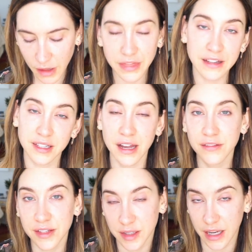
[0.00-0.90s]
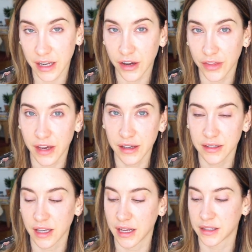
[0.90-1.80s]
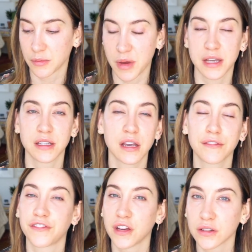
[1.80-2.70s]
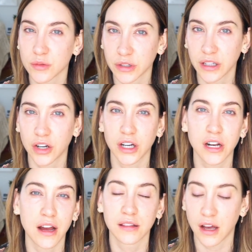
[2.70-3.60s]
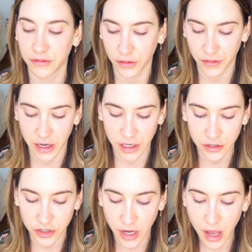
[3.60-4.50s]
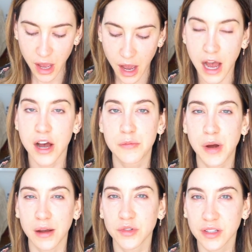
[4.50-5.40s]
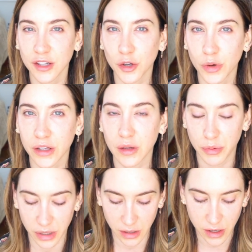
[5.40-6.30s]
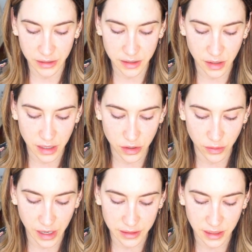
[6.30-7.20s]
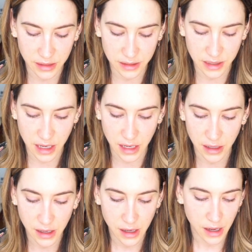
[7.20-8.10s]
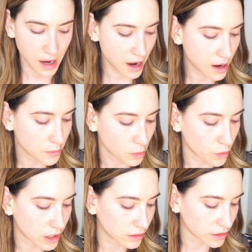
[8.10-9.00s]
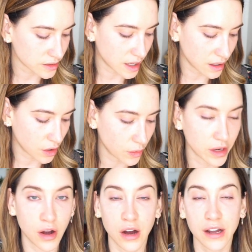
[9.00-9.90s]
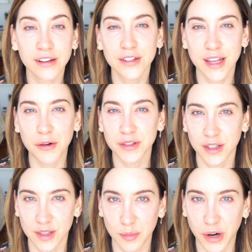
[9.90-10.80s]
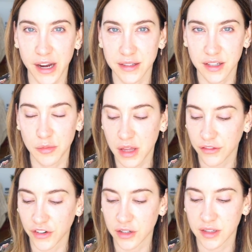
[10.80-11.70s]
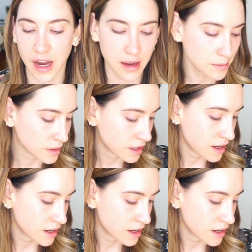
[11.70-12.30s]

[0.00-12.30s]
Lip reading: that's kind of the skinny on this. It's amazing. It feels really good. I love the finish. I'm just gonna quickly put it on so that you guys can see what it looks like going on, because that was the surprise to me the first time.